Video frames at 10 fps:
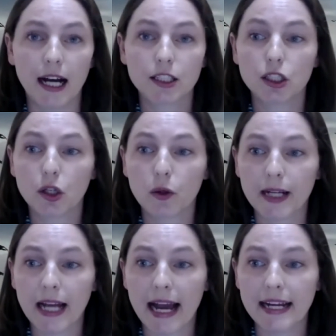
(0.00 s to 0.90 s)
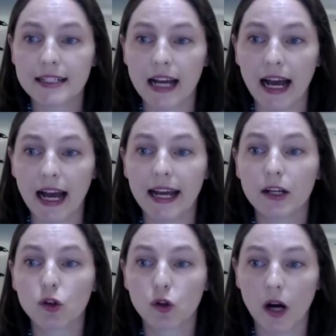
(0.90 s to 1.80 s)
to create a
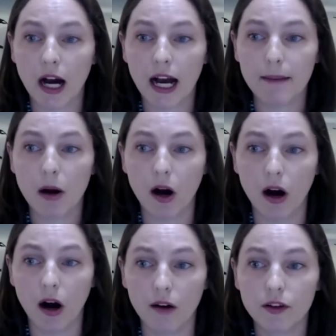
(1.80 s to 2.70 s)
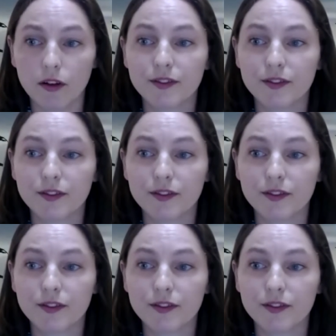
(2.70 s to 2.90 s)
crime of